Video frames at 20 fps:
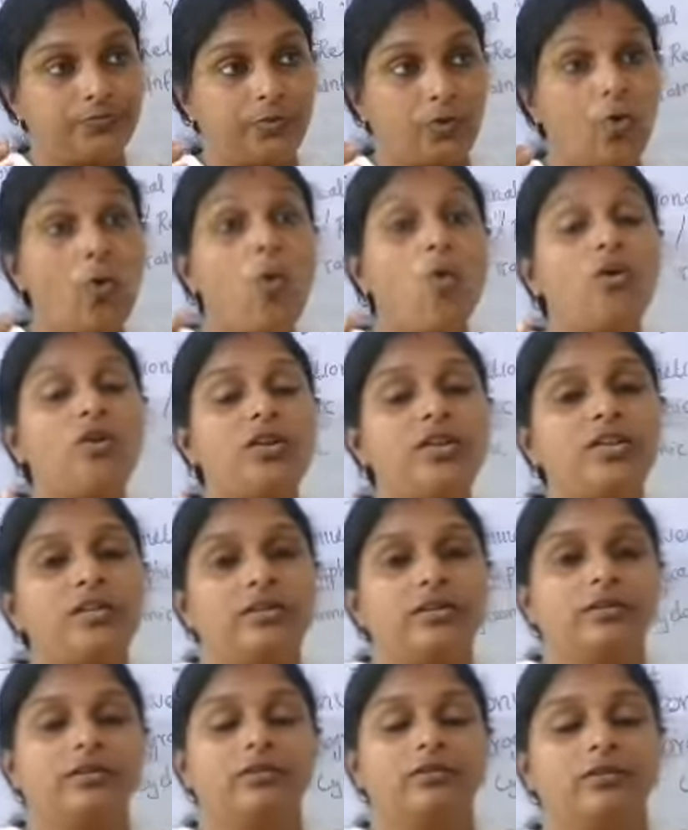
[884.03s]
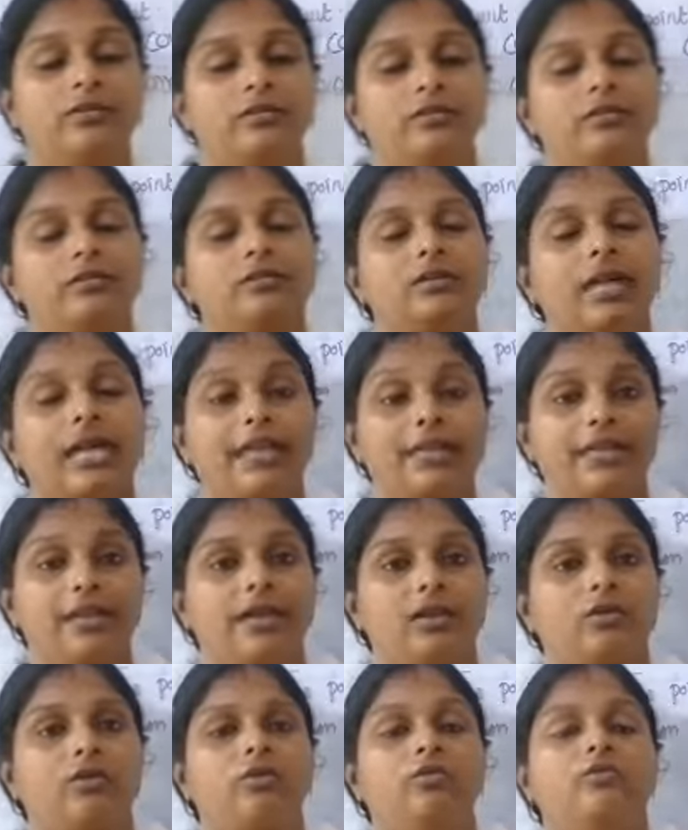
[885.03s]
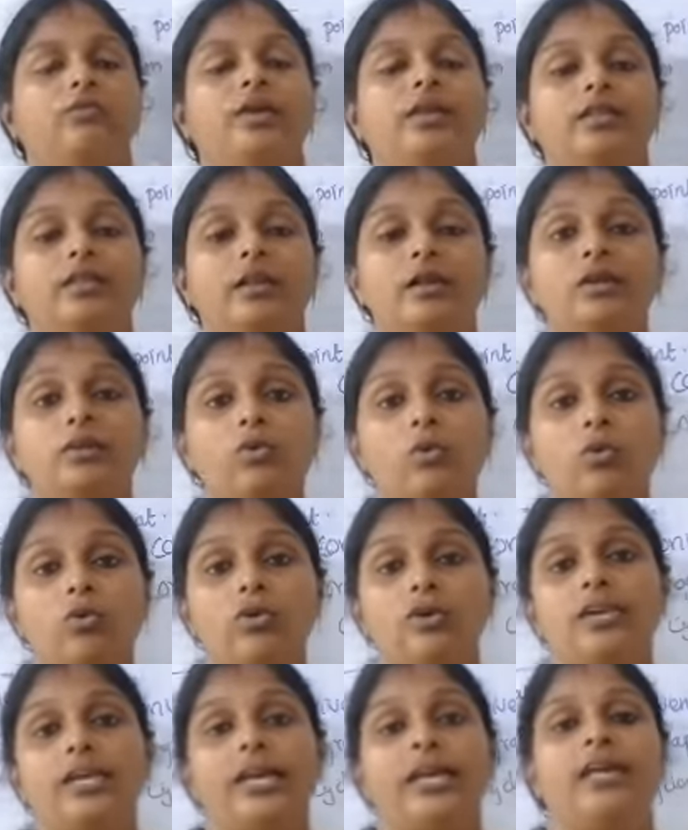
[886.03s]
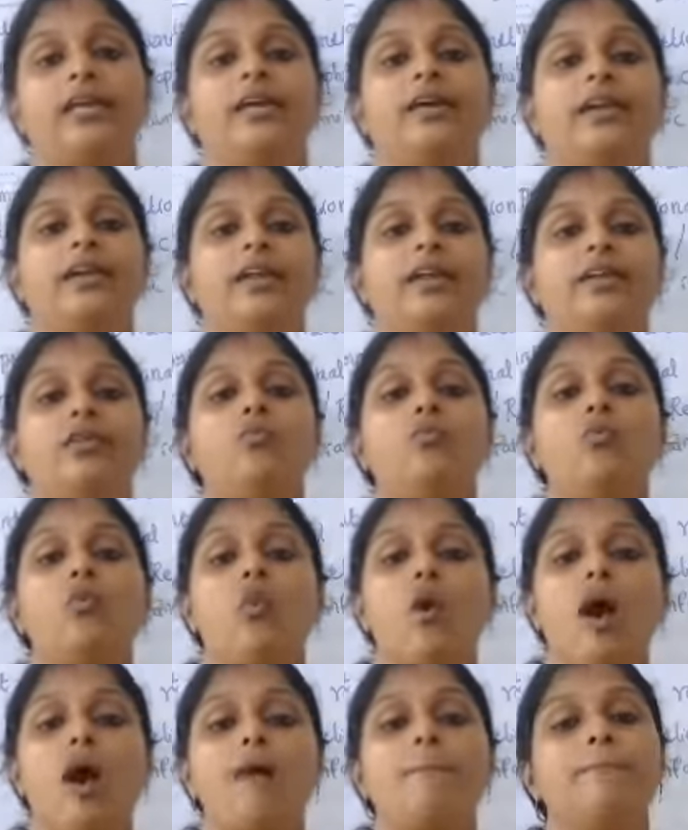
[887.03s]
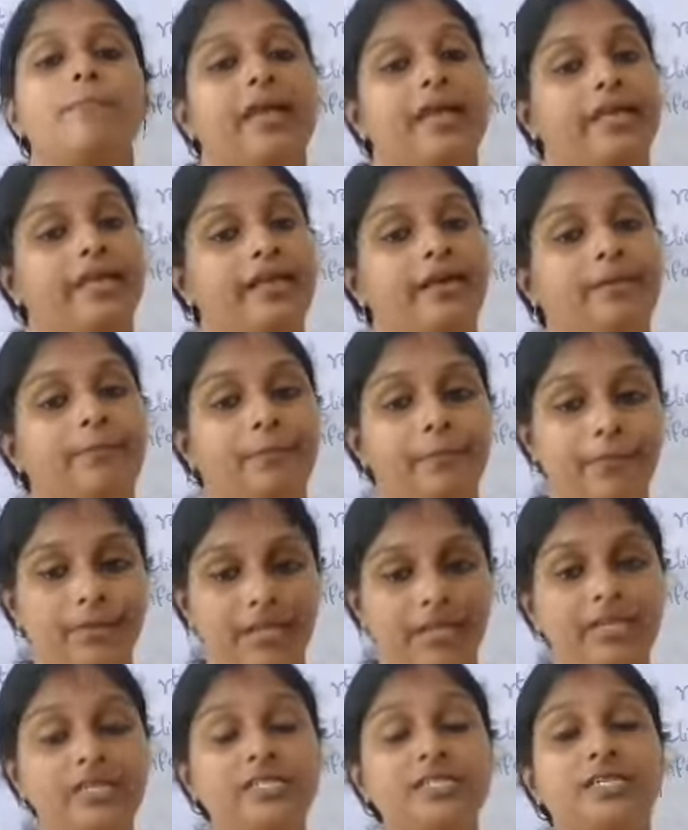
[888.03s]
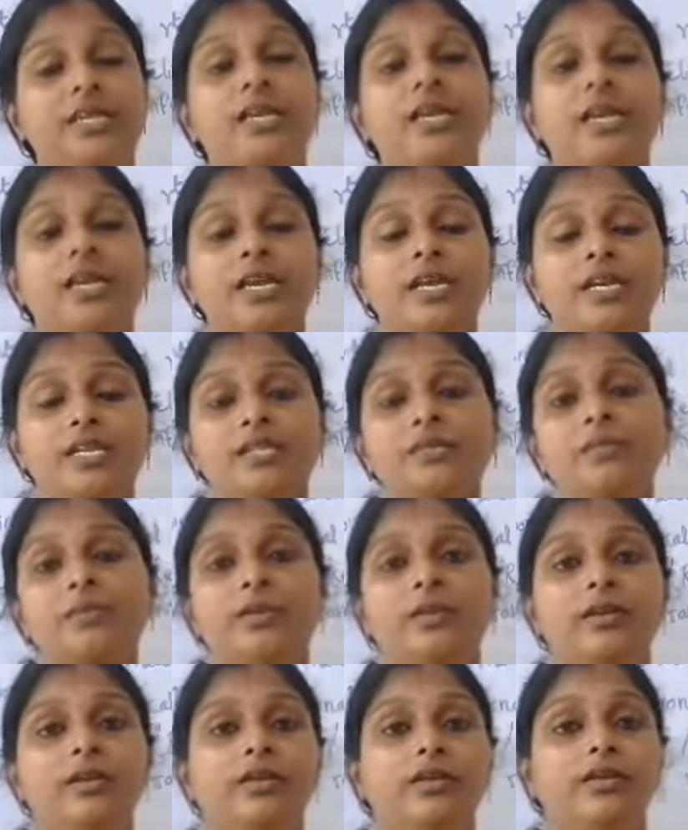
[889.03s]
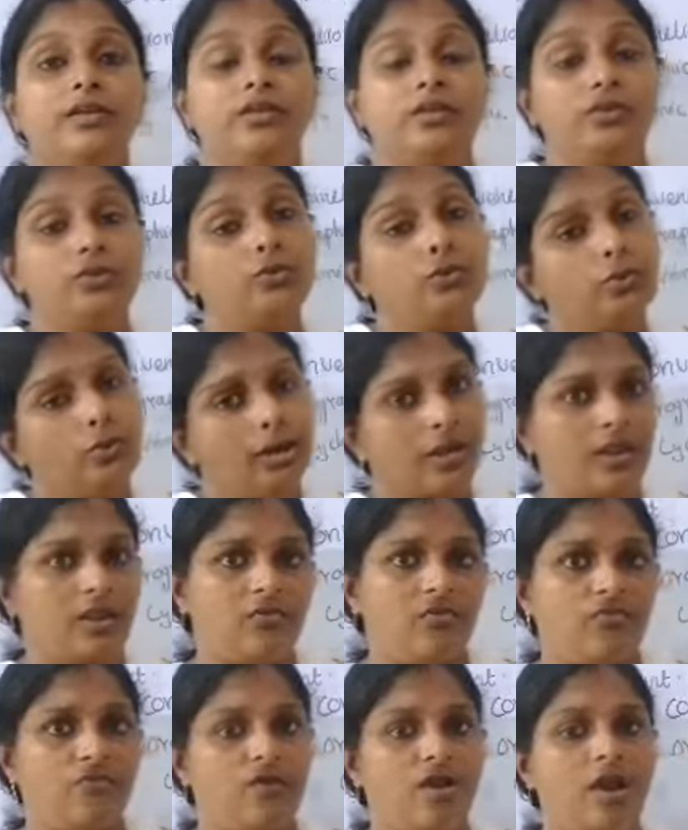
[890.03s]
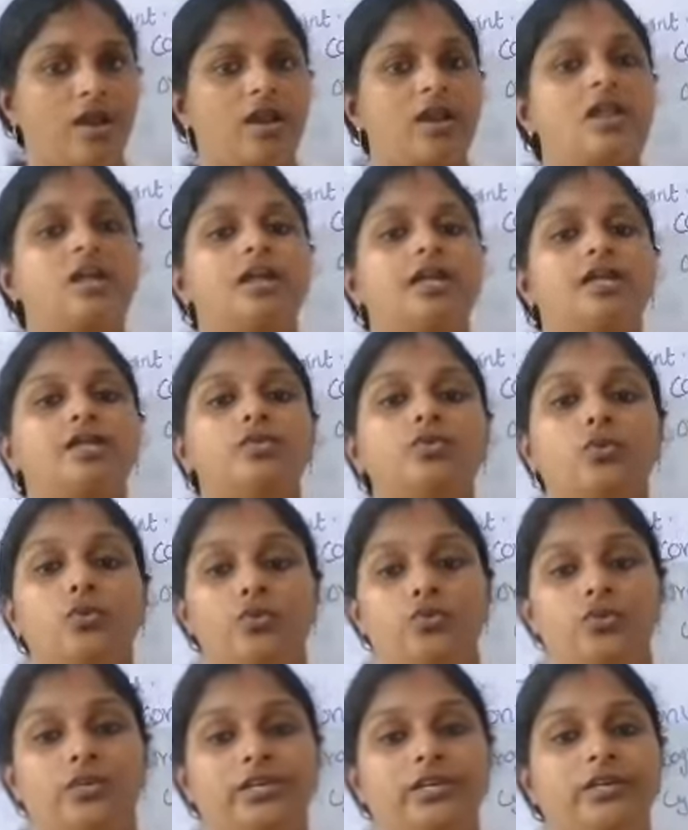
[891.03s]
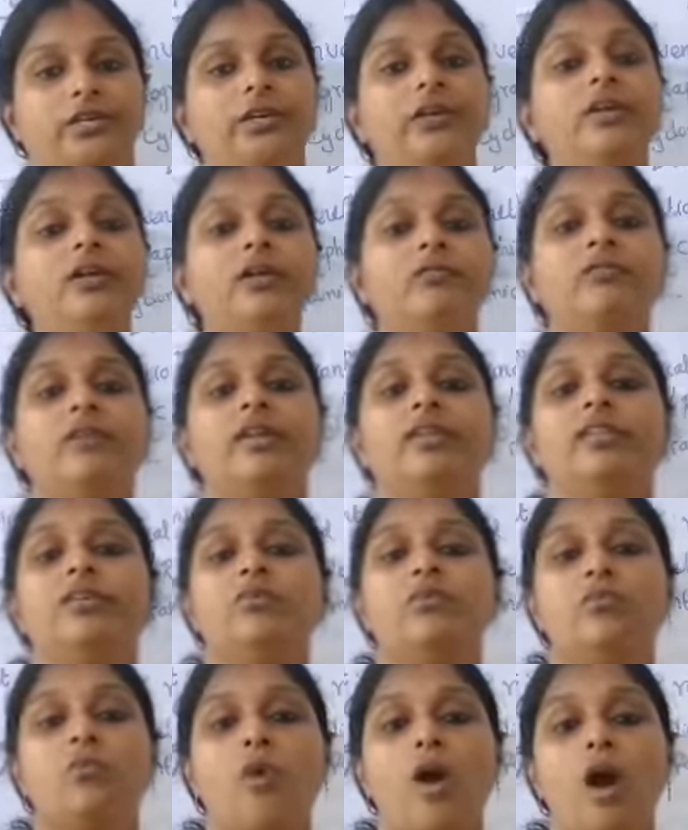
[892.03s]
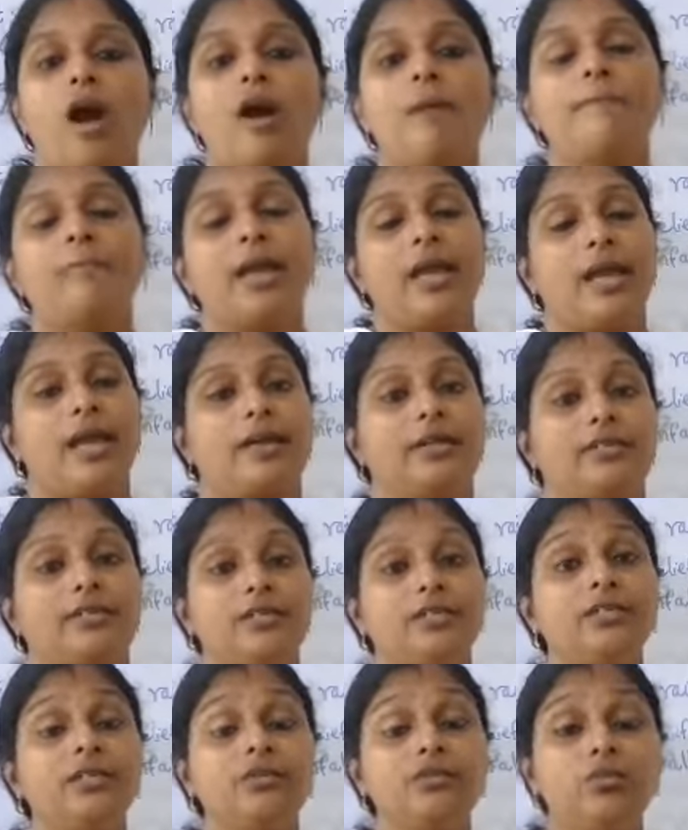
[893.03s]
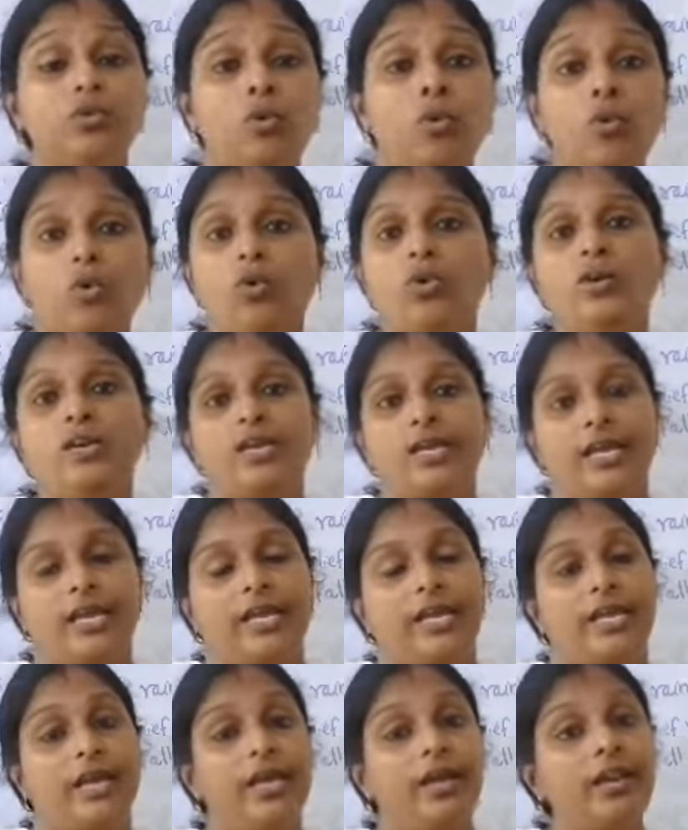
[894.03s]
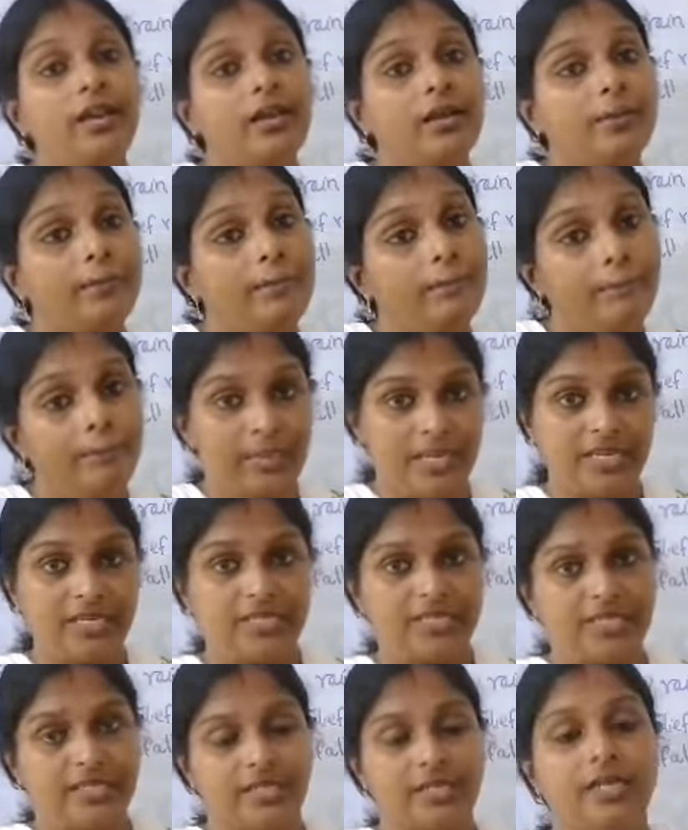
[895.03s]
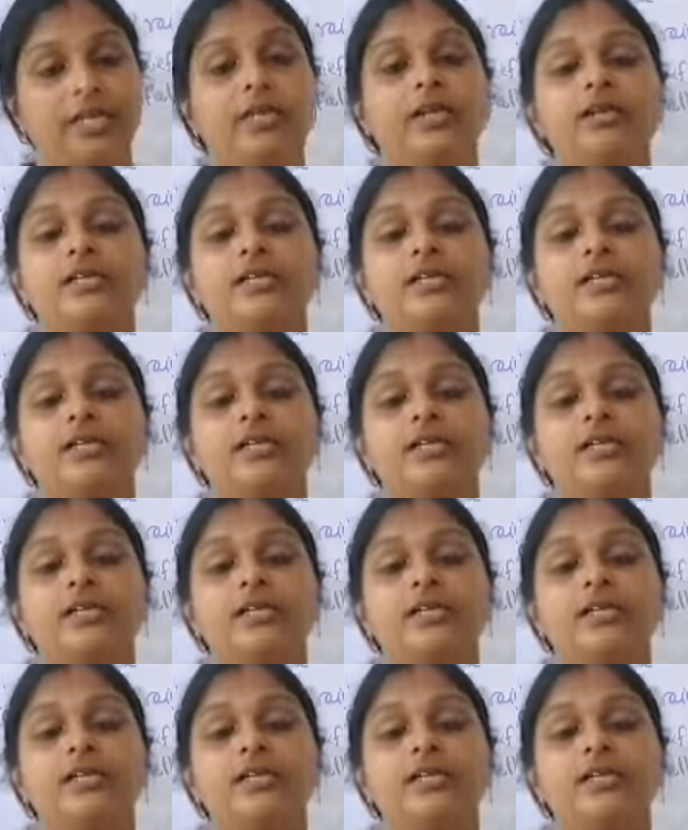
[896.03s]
cold air and warm air meet, it will lead to rainfall. It occurs when the warm and cold air meet.